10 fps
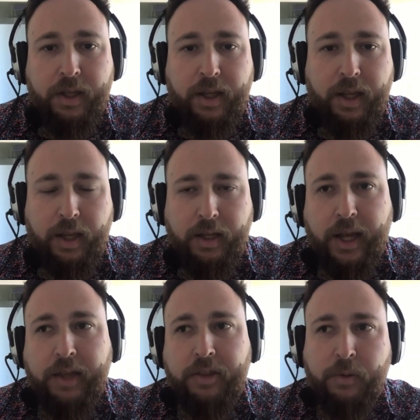And
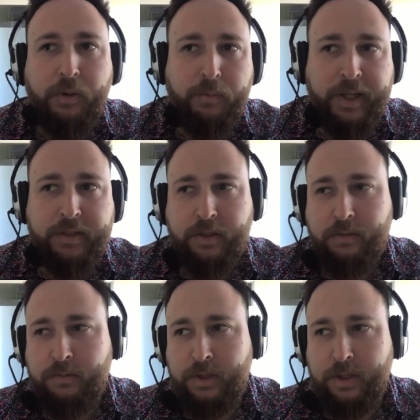I think what makes it
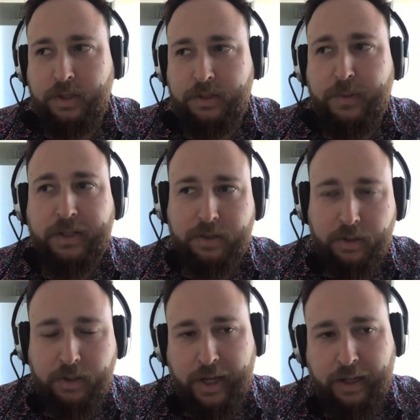really special
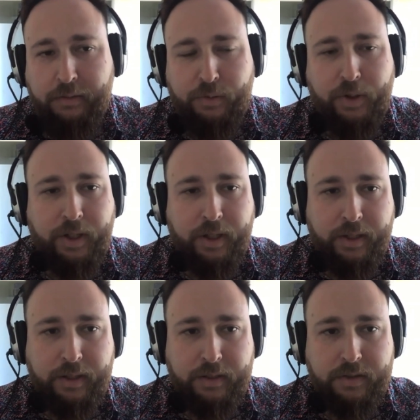in California
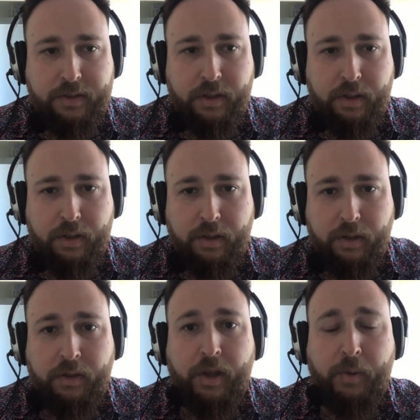is
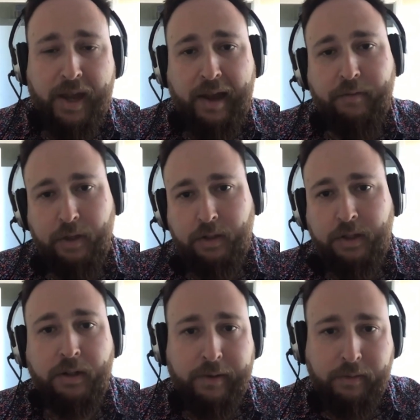that we have the
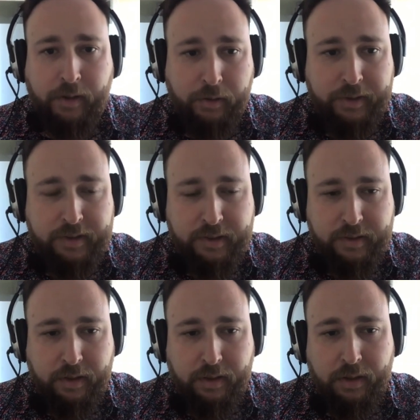year-round growing
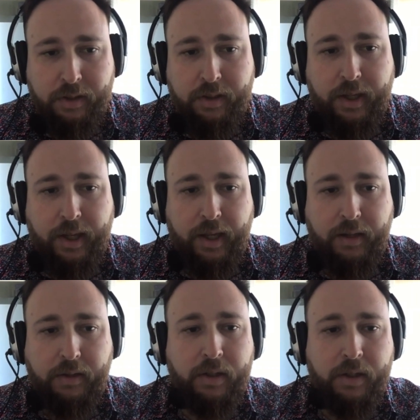season,
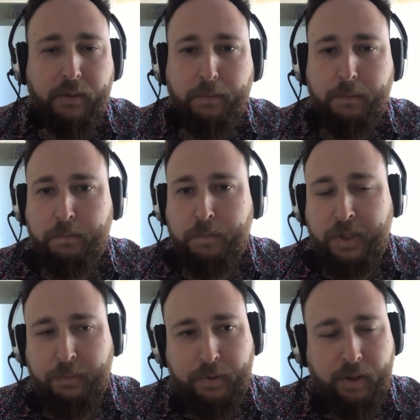and
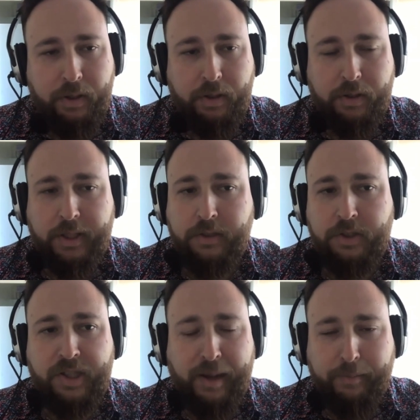people can
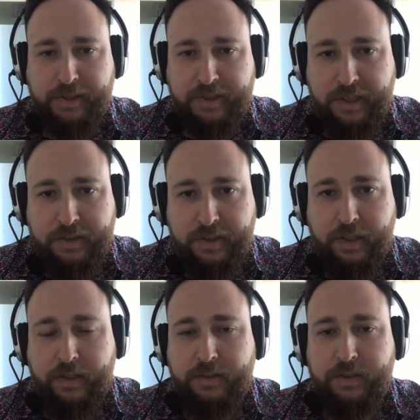shop the
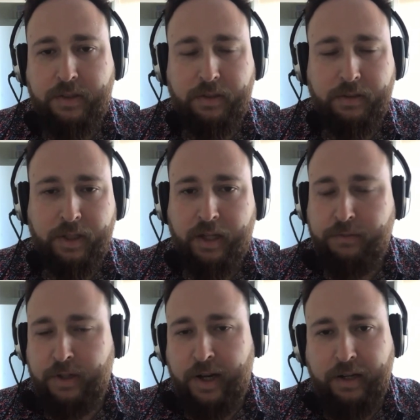seasons and get a
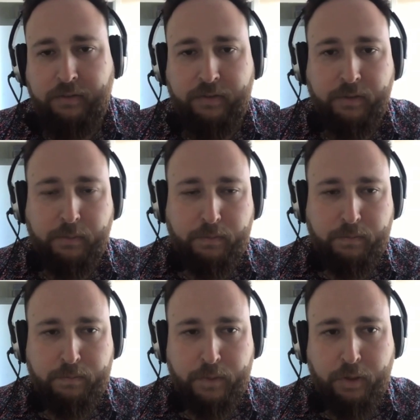variety of different
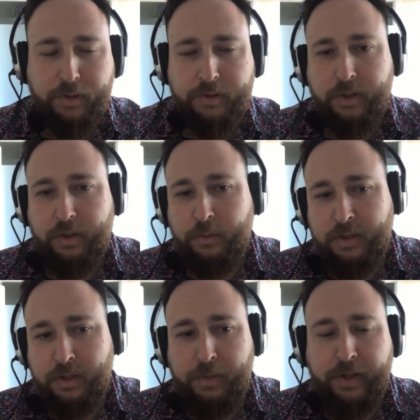produce in the
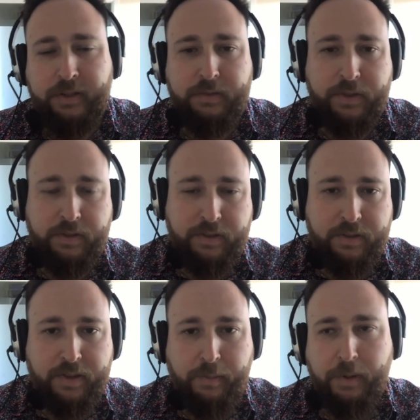winter months versus the
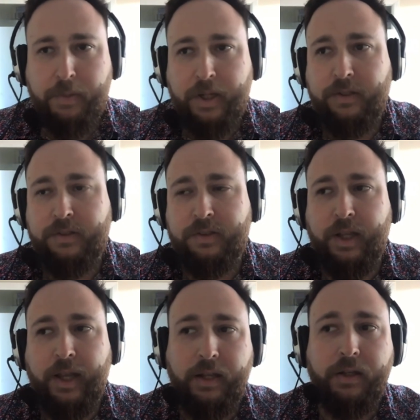summer months.
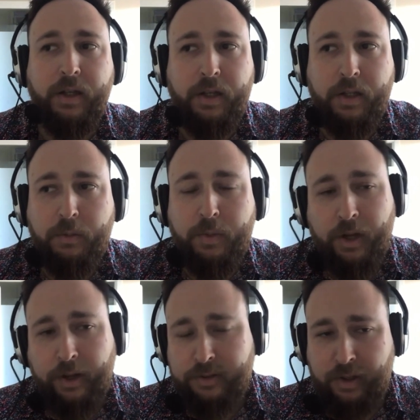And we
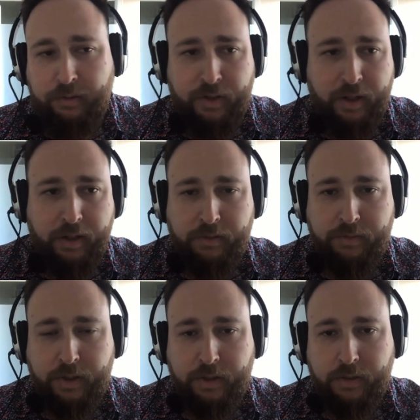also have very
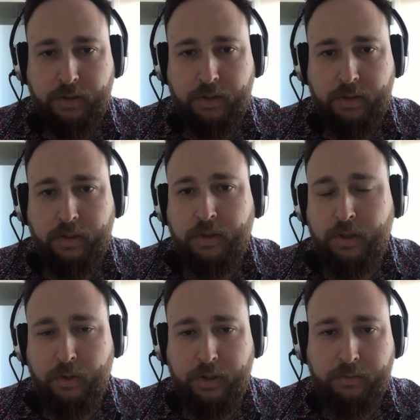different
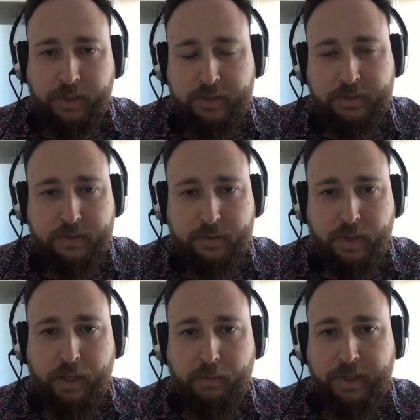growing regions as
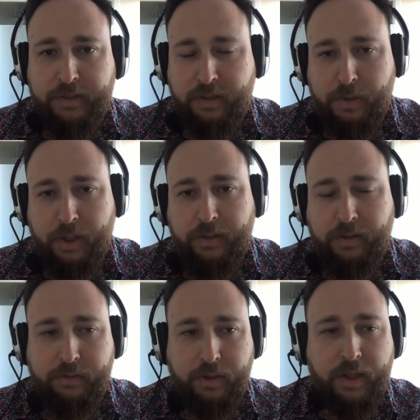well based upon
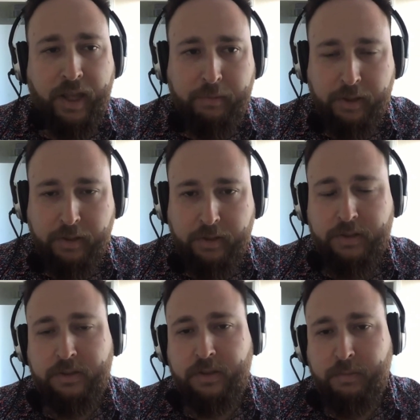different climate
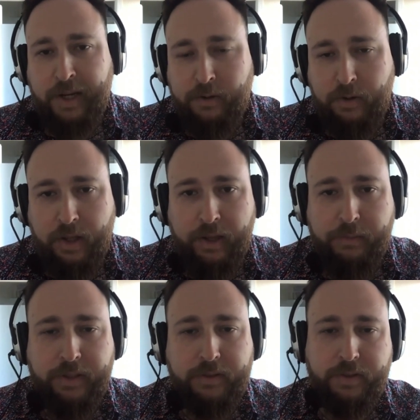conditions and
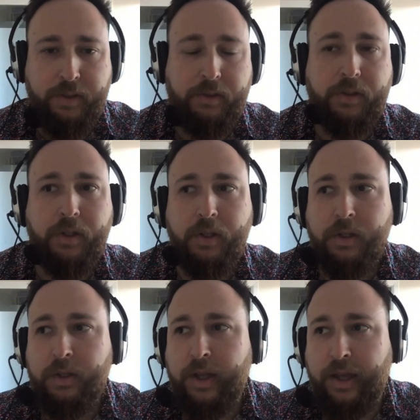microclimates. So
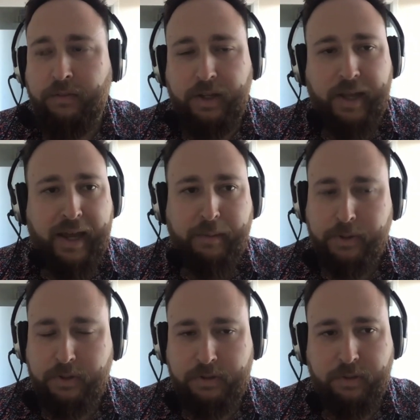having
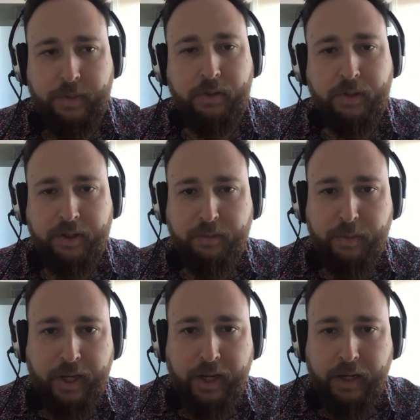apples from the North
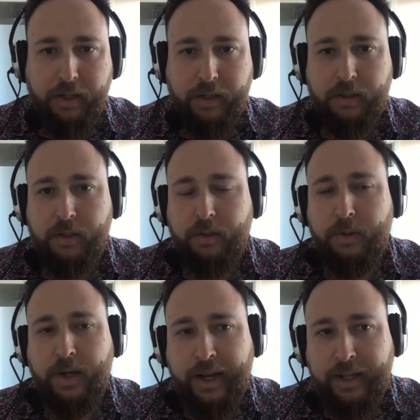Bay,
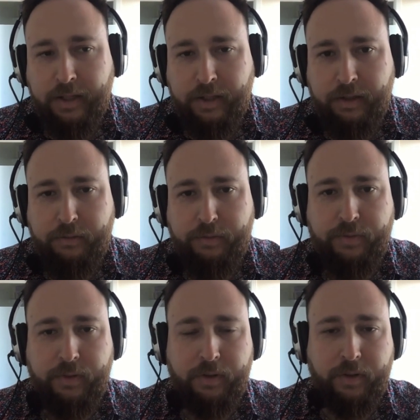where I
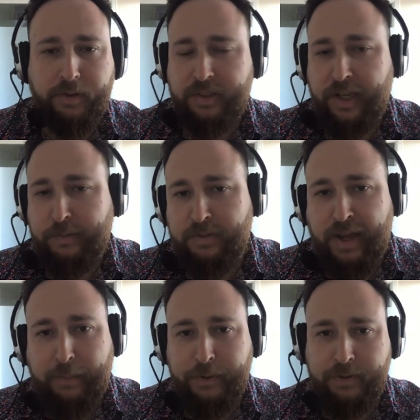live, those types of
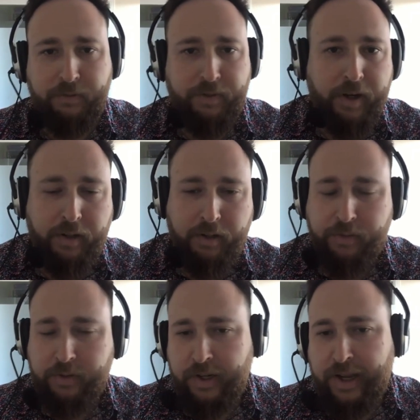apples are very
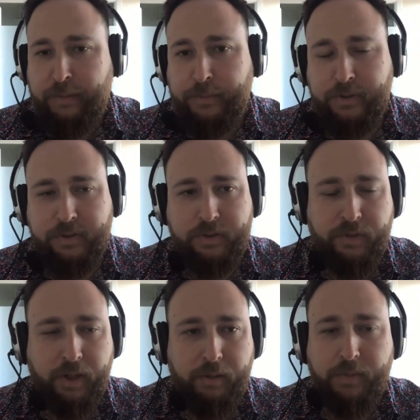different than apples
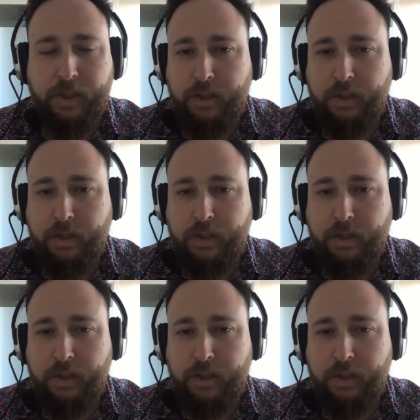from